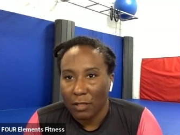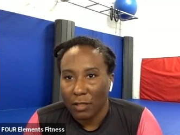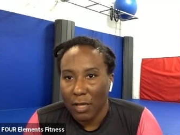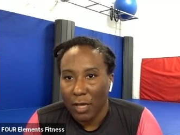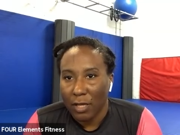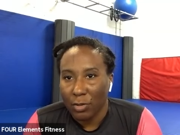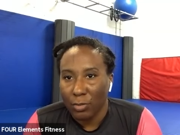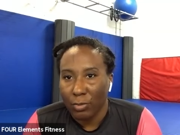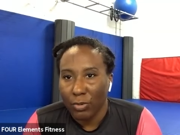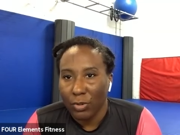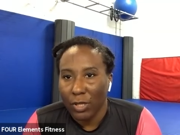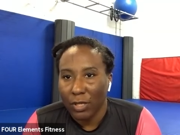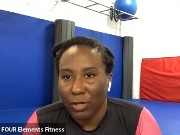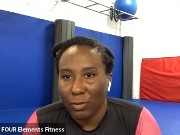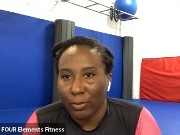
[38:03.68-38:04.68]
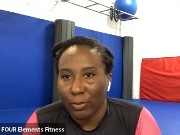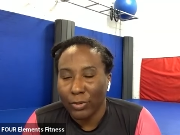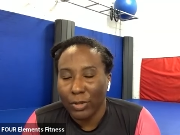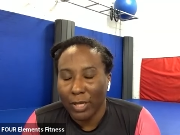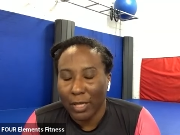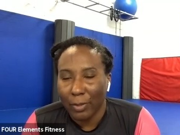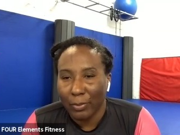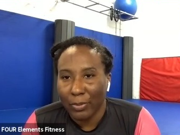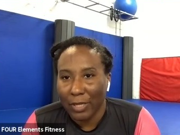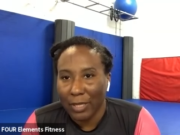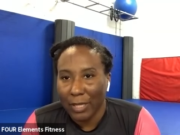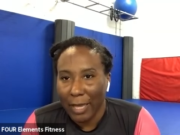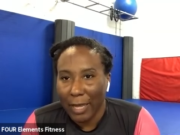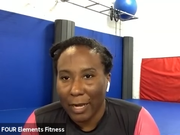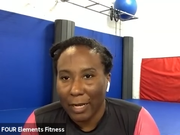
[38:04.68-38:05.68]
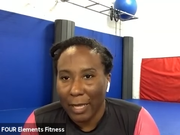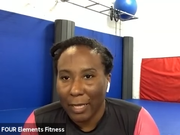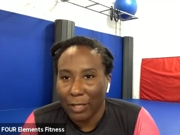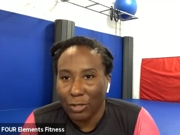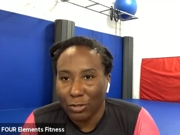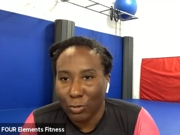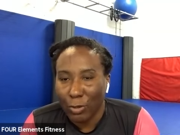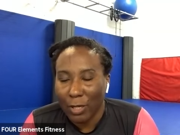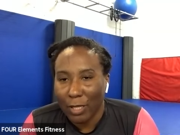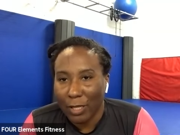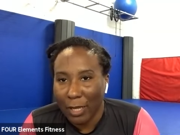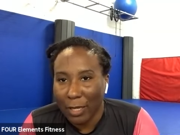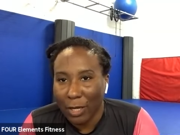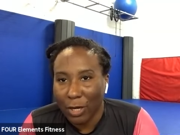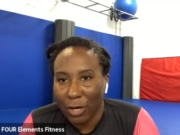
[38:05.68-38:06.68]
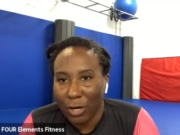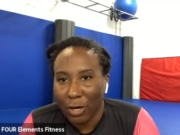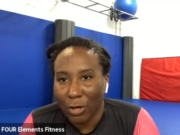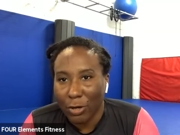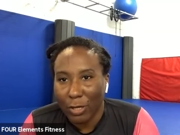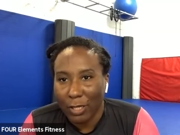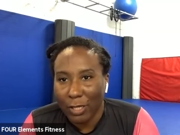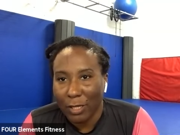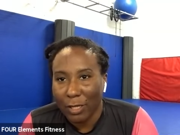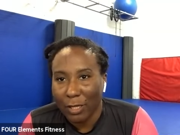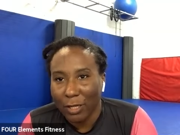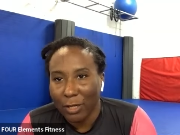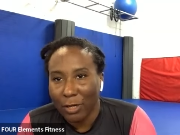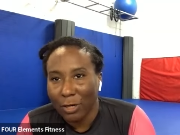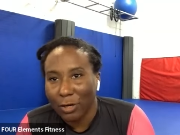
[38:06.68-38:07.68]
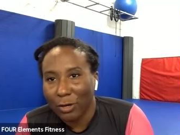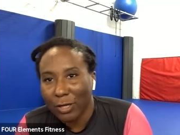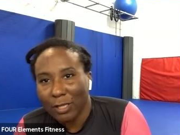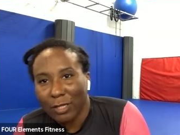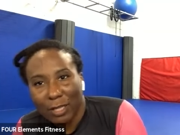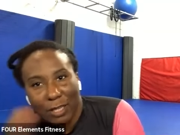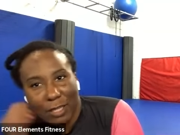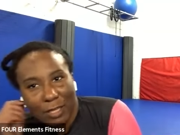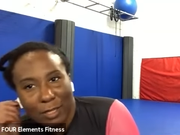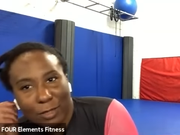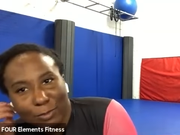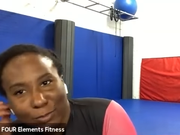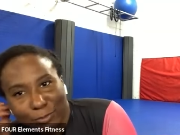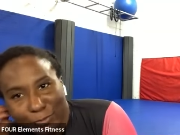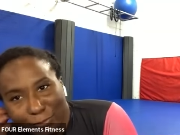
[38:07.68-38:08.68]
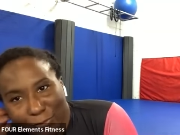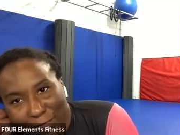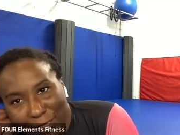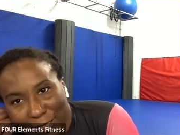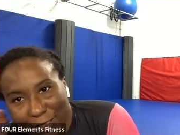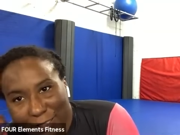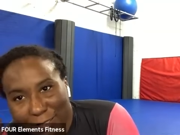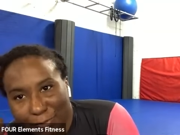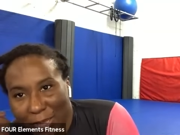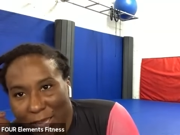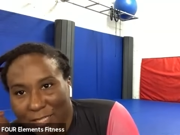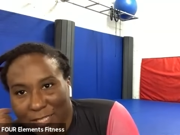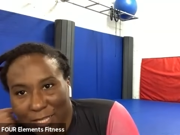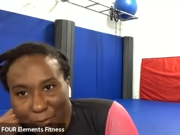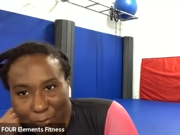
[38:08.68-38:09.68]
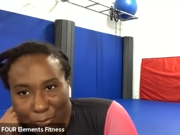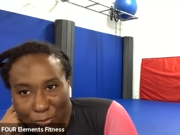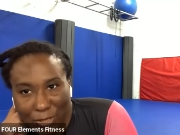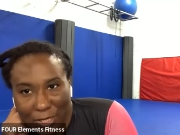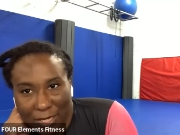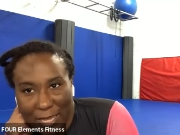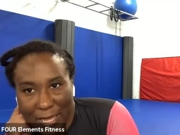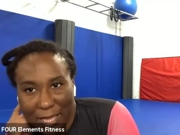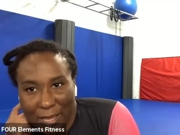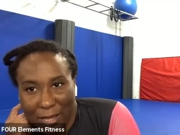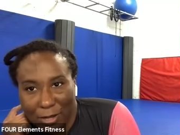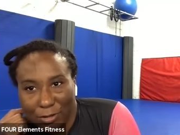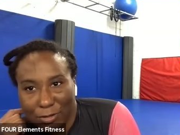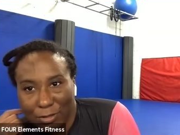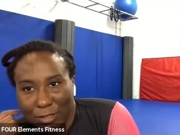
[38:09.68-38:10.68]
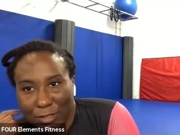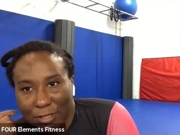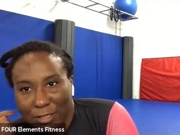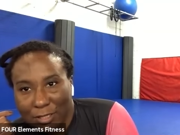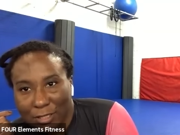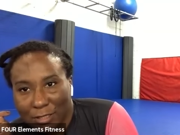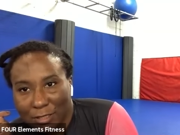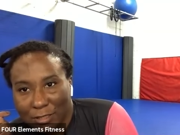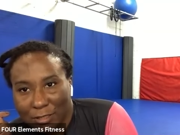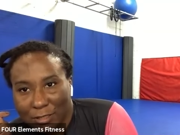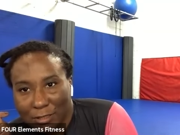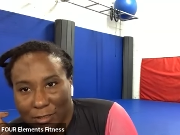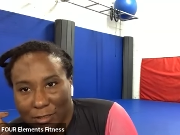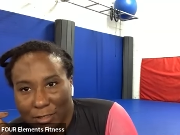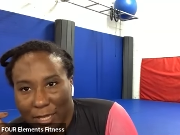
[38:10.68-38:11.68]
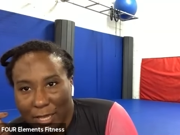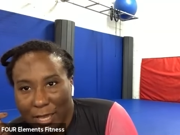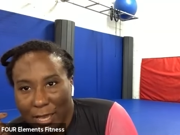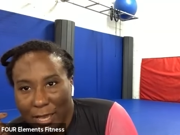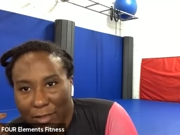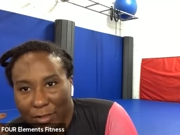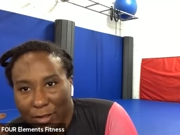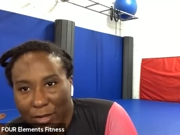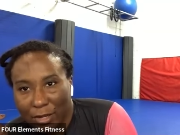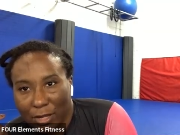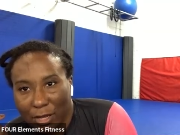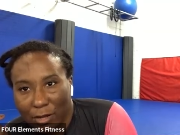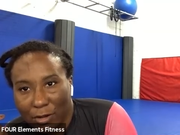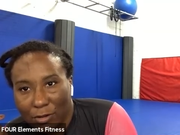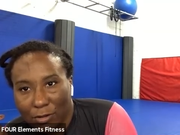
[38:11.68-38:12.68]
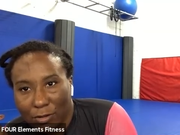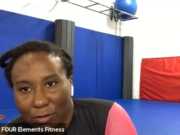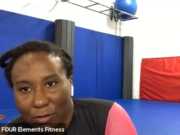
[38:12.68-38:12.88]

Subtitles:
Yeah, your booty up in the air, like you twerking like a girl in the club. You smash that booty down. Yeah, there you go.